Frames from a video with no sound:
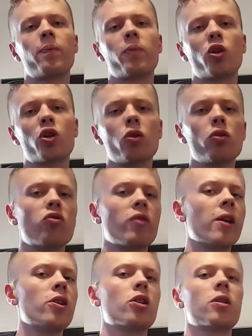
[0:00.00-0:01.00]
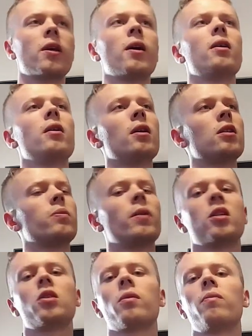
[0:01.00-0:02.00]
Huge range in there,
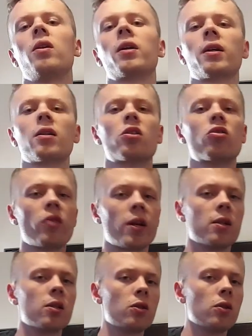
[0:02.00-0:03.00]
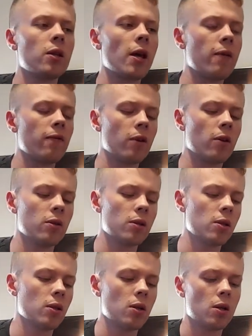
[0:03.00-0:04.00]
especially when plugging it straight into the
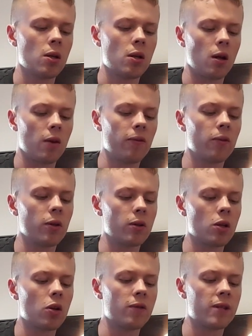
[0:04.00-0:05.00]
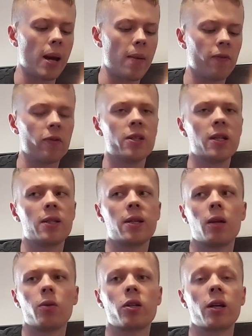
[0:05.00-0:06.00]
headphones. I thought there's a lot of depth and
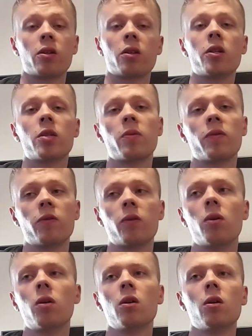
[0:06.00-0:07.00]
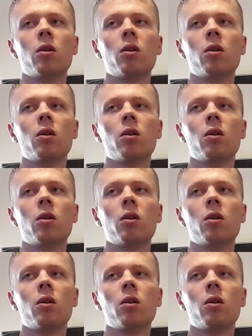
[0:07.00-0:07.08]
detail which I hadn't noticed before.